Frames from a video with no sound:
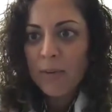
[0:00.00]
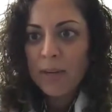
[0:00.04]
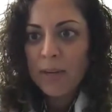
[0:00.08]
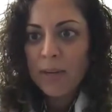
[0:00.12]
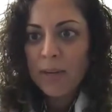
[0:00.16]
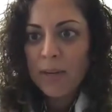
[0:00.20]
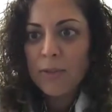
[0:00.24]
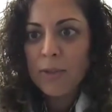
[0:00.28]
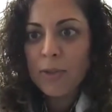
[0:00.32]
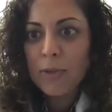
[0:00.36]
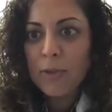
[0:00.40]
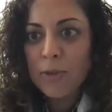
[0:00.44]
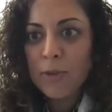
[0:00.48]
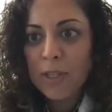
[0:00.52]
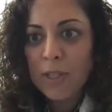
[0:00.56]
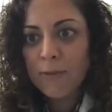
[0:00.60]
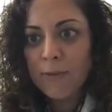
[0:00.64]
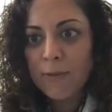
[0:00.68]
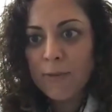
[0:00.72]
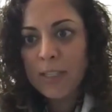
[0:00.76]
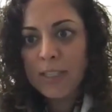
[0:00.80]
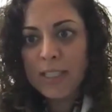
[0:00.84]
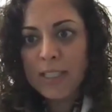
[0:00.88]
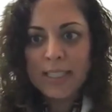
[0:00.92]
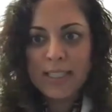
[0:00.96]
When you have two
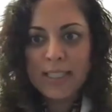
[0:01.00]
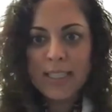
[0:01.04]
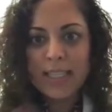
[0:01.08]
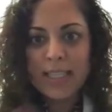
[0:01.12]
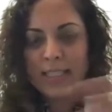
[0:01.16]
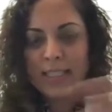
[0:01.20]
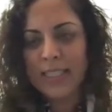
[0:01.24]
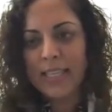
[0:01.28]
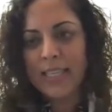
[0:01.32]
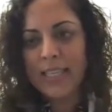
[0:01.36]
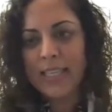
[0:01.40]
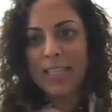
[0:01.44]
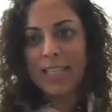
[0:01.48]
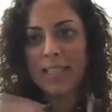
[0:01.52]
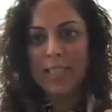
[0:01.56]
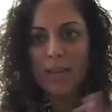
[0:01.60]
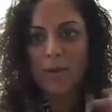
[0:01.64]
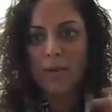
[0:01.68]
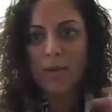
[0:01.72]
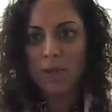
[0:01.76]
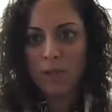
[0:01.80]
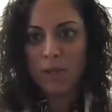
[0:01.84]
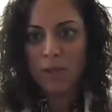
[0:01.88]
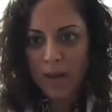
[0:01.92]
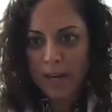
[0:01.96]
different diseases
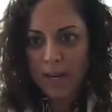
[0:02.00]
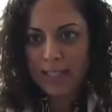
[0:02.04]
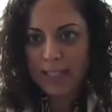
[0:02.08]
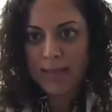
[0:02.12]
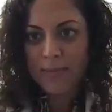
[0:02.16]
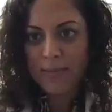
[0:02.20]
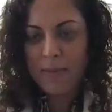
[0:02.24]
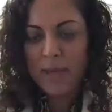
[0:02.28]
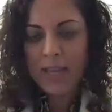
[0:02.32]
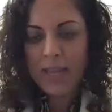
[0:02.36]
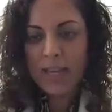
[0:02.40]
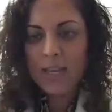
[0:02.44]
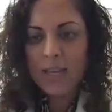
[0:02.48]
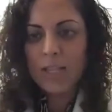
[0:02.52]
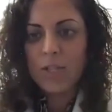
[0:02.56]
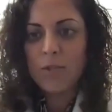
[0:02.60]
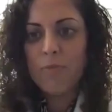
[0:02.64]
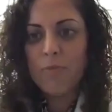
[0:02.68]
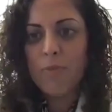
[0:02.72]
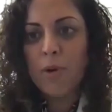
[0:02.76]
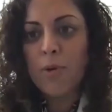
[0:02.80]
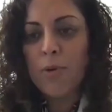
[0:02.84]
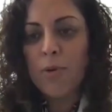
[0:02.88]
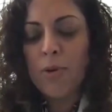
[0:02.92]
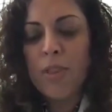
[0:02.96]
and we're trying to manage
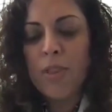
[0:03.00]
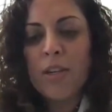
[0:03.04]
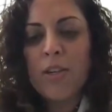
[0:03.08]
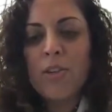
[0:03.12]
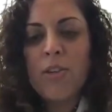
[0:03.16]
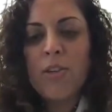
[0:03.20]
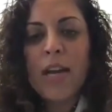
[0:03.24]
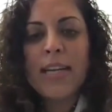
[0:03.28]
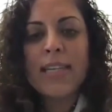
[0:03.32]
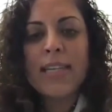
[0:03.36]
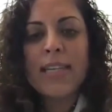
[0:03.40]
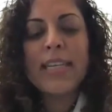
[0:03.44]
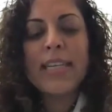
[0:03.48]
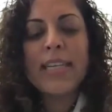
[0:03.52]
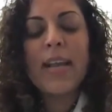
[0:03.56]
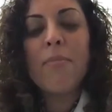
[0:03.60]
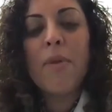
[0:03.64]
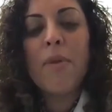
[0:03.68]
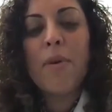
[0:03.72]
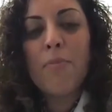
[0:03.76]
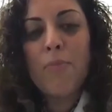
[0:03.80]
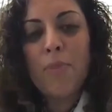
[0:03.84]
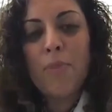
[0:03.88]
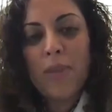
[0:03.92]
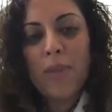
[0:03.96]
both and trying to
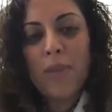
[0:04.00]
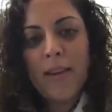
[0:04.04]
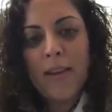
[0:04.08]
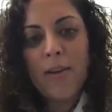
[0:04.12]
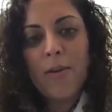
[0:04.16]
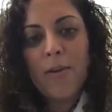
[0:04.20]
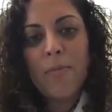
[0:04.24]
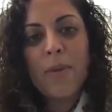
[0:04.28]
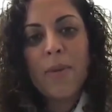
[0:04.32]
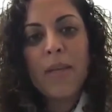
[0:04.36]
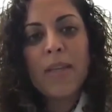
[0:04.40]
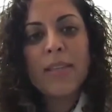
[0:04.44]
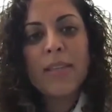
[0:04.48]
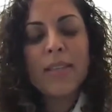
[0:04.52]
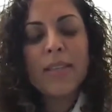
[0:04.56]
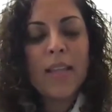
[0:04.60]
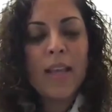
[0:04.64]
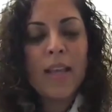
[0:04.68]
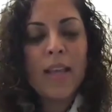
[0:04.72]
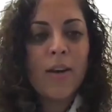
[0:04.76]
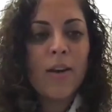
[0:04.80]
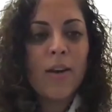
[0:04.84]
come up with therapies that